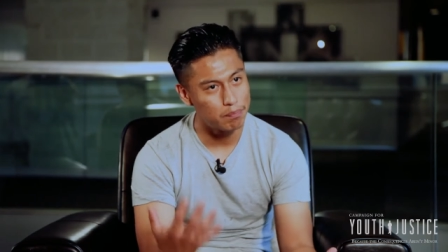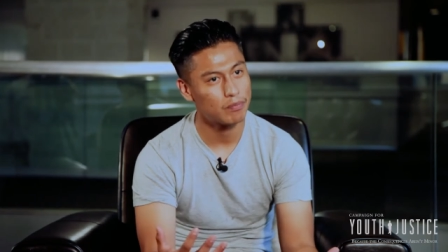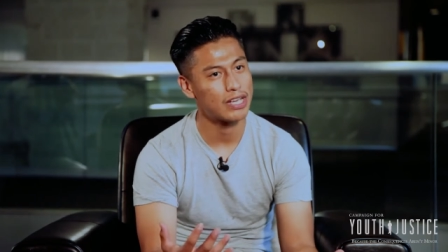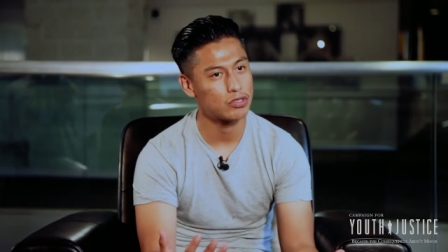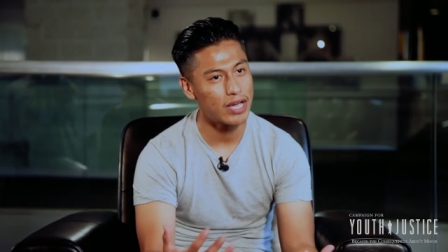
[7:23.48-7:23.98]

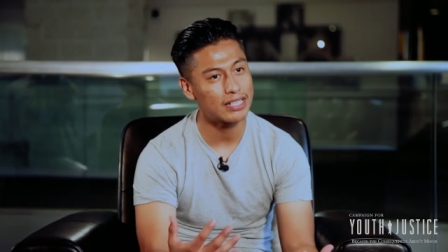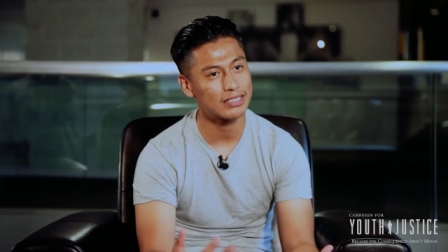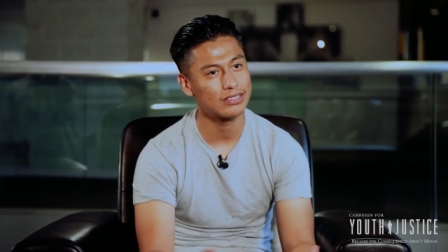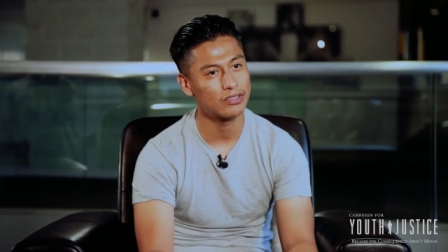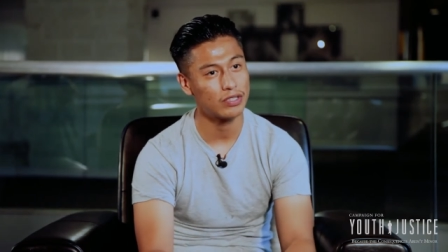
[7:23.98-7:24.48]

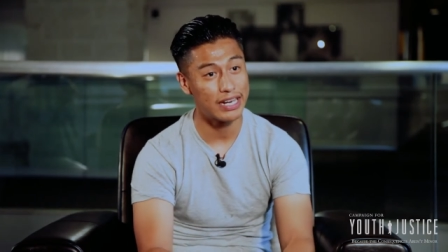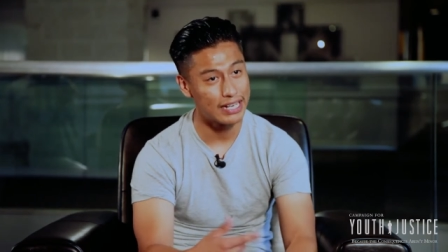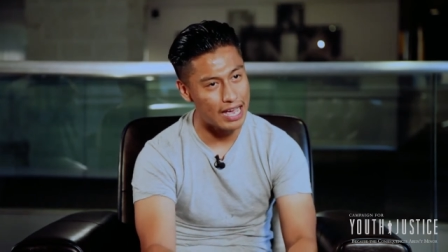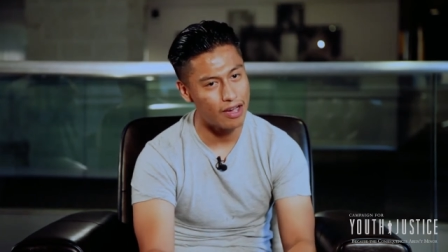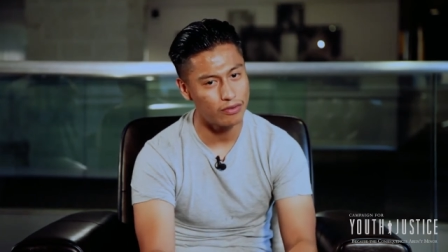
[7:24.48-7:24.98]
attracted, you know. And
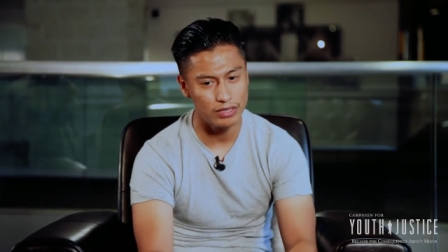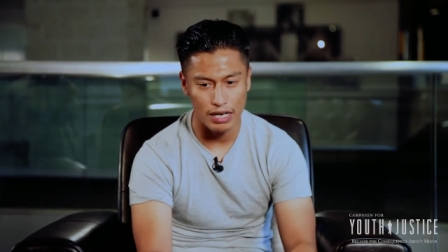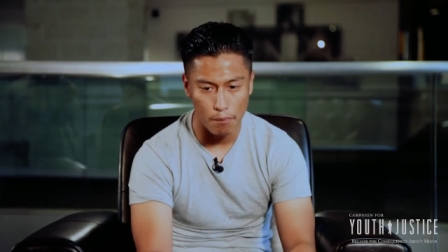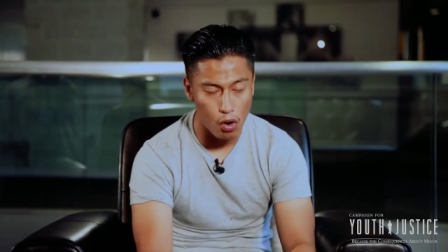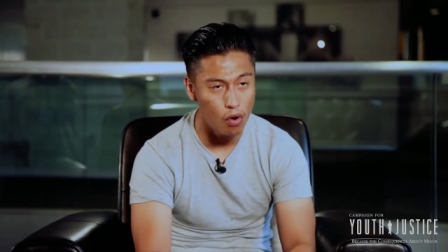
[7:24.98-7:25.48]
now that
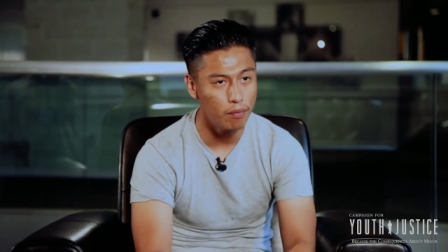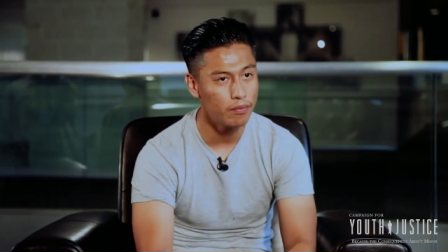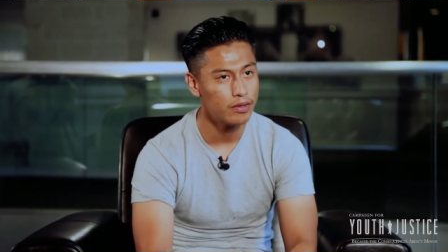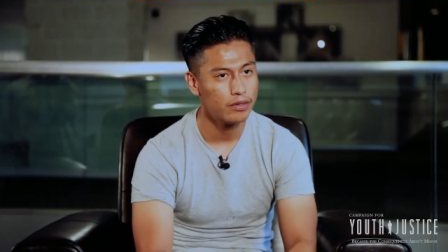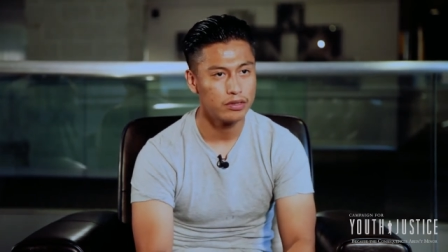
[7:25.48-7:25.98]
I'm home,
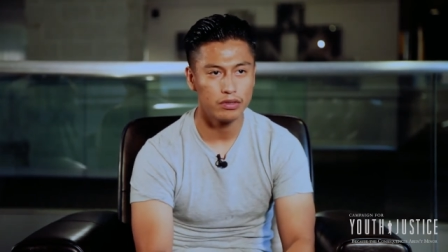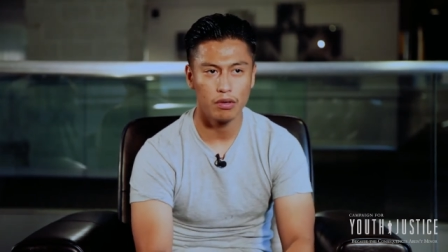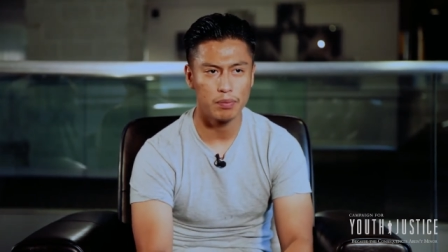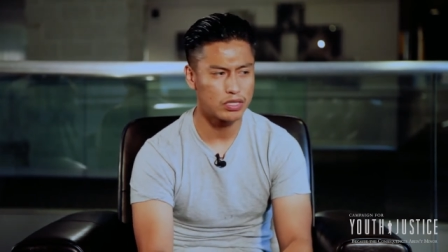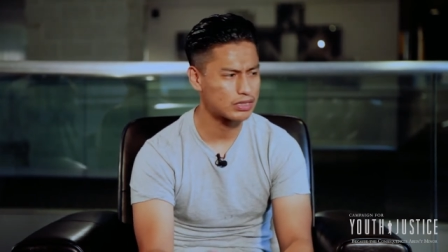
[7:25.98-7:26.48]
you know,
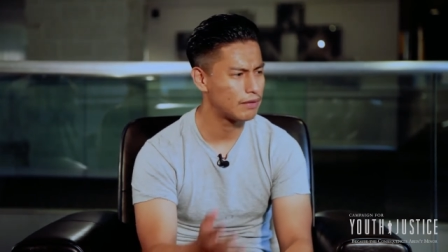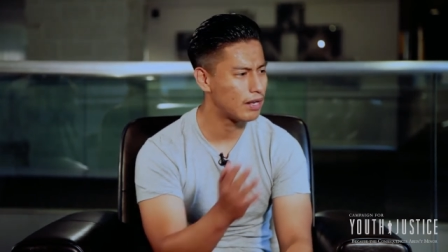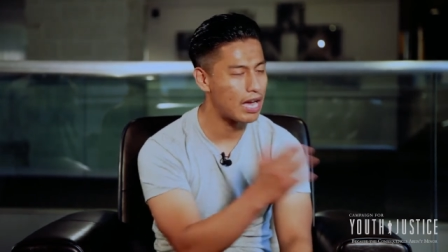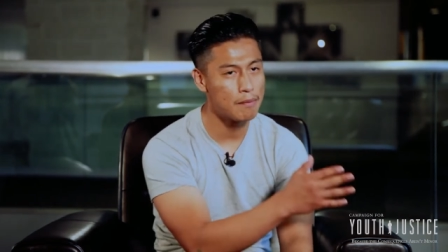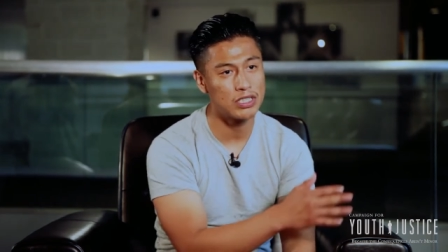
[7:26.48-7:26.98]
because I'm,
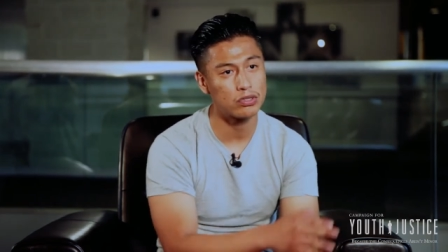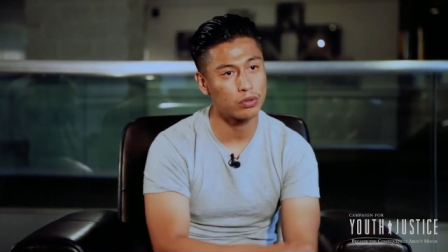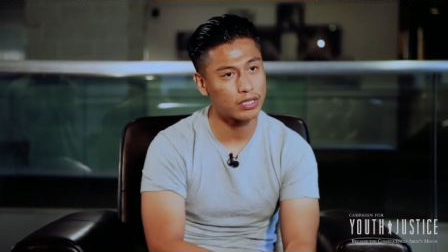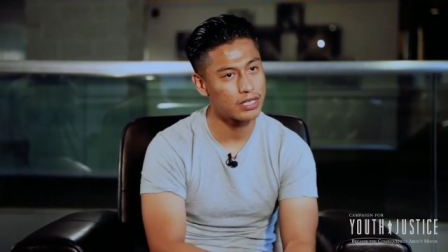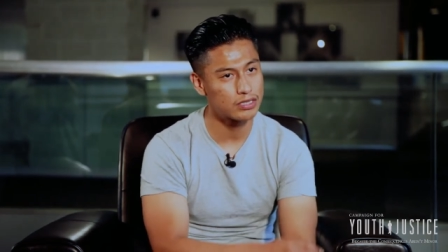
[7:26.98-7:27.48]
now I mentor
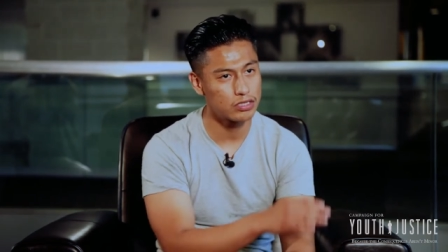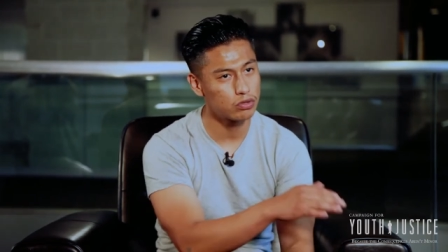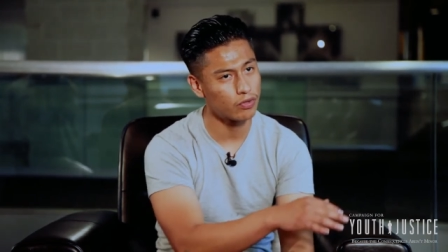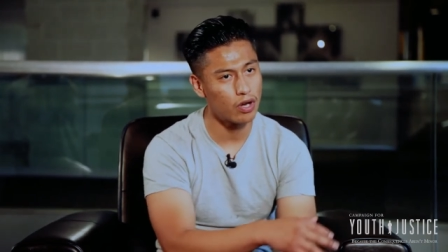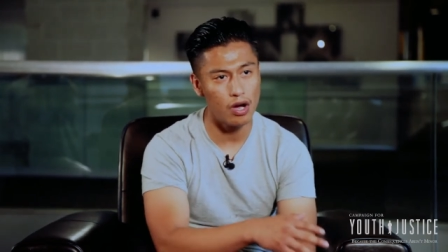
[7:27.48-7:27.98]
kids in
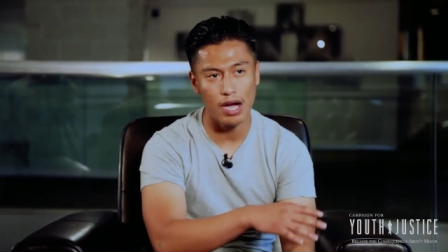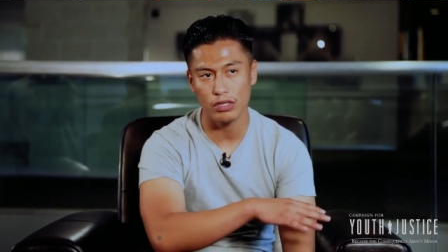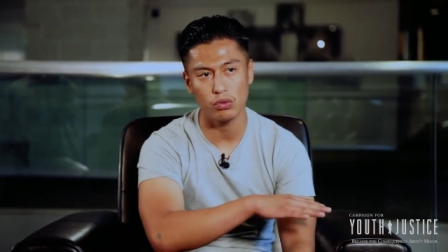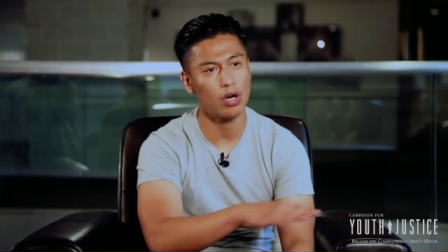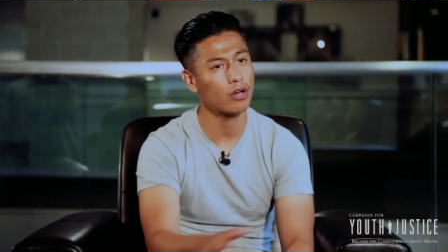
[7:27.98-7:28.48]
juvenile hall, I
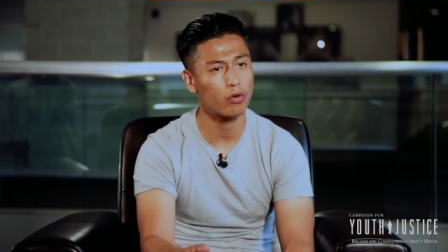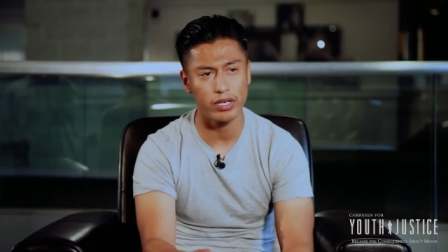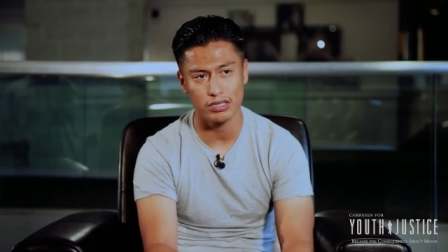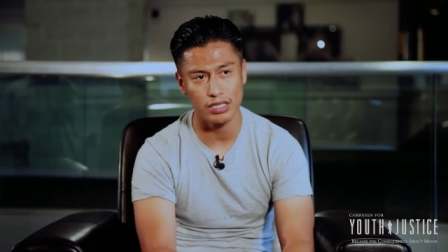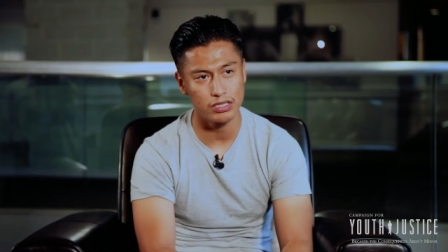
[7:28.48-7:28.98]
do all
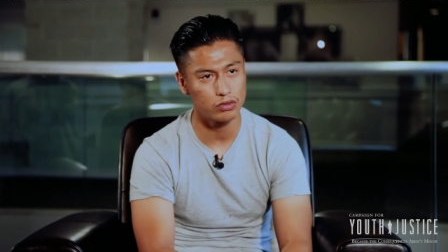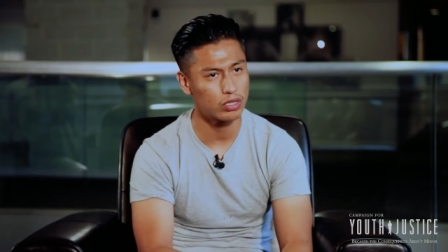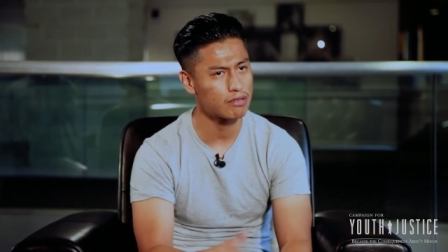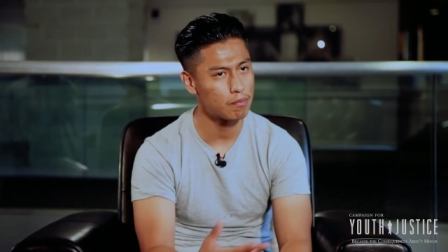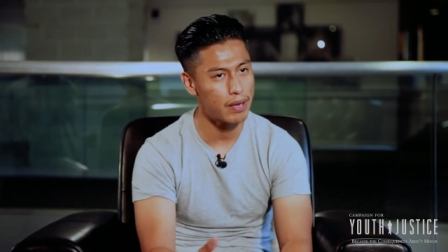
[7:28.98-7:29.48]
great things, you know,
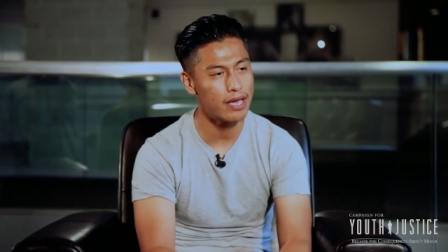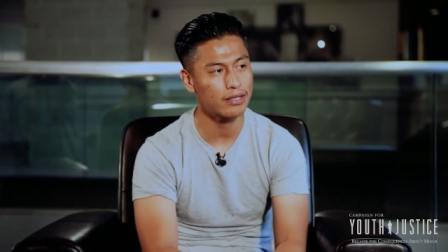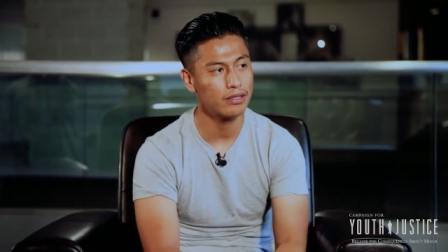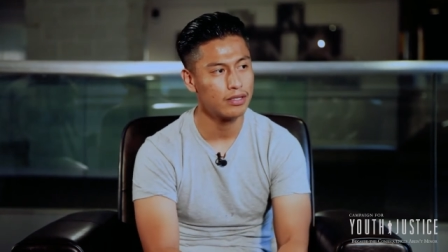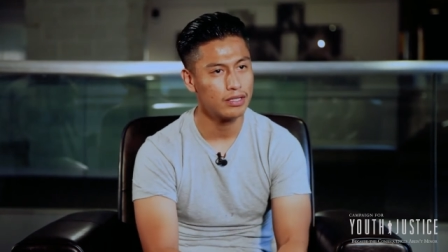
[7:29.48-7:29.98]
giving back.